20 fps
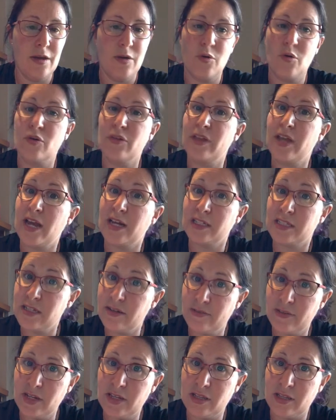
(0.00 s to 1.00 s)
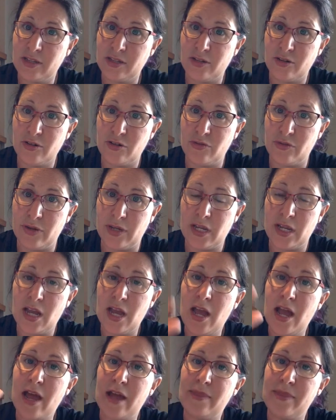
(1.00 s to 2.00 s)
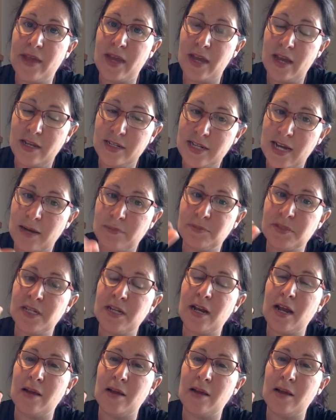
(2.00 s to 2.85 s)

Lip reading: or the activity that they're doing, and they adapt it